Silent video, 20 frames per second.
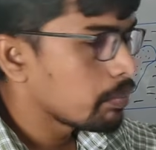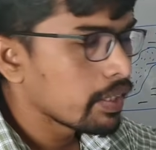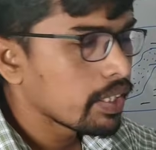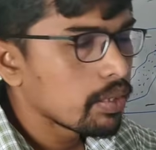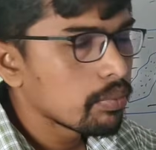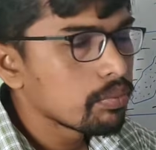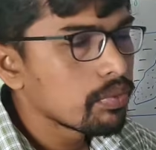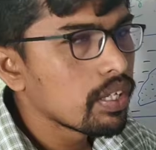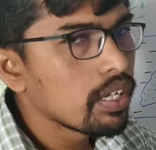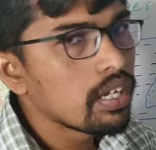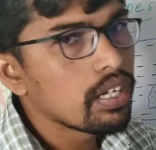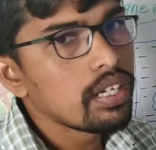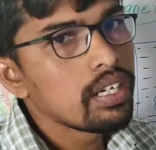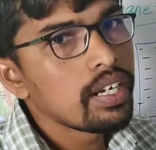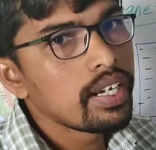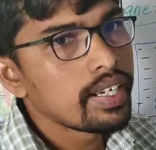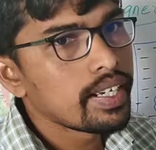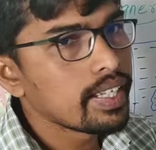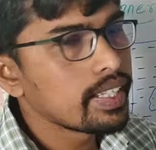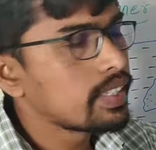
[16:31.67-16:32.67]
become the
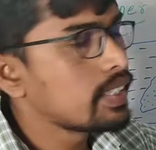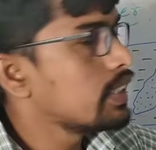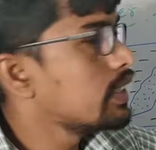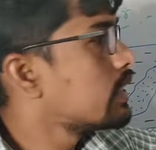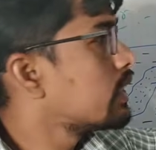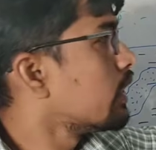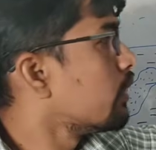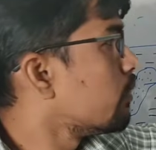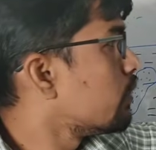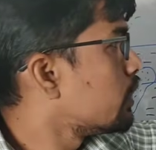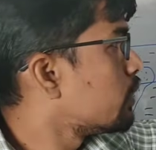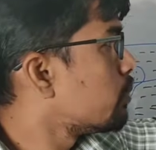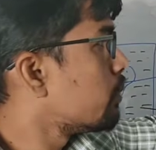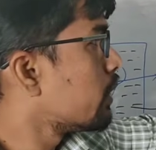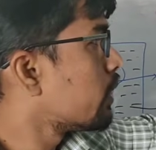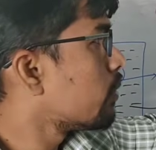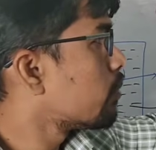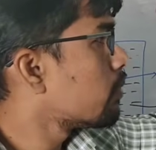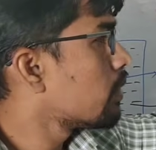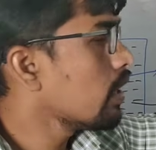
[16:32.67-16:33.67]
Tethys Sea, which
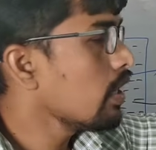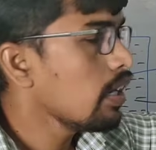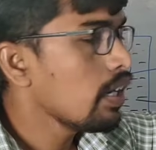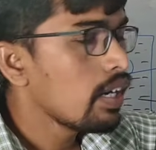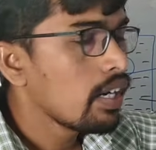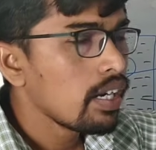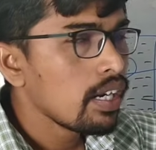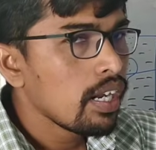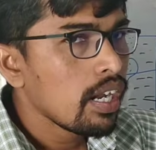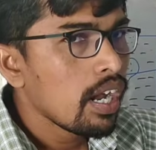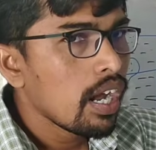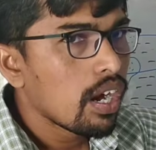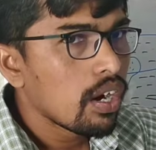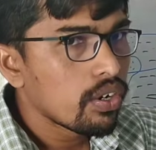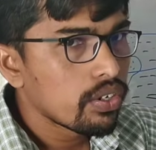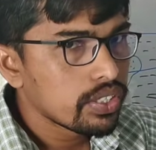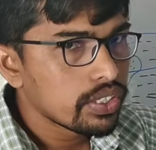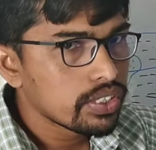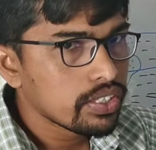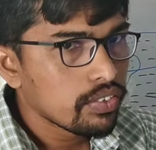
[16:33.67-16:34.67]
become the
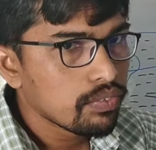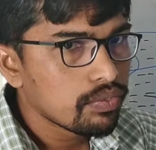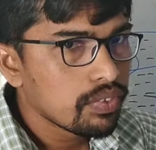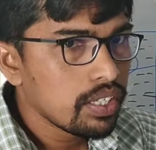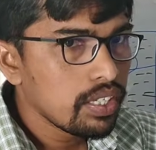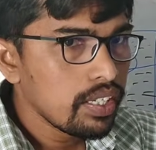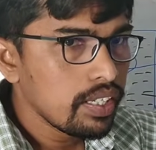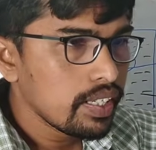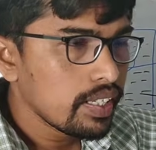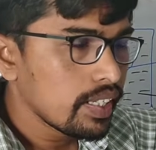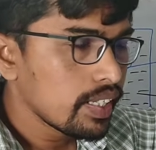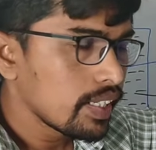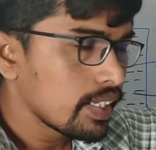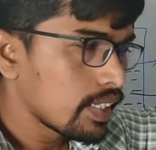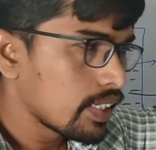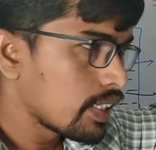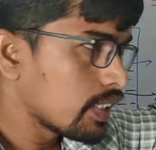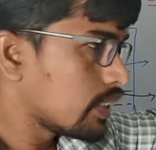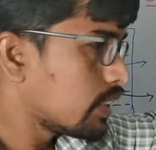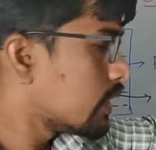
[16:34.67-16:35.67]
origin of the
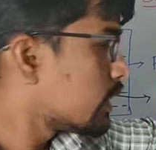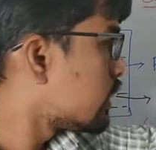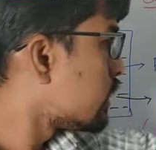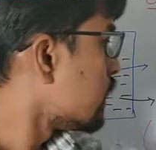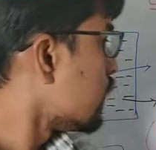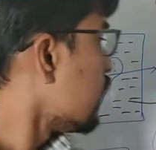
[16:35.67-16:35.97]
Tethys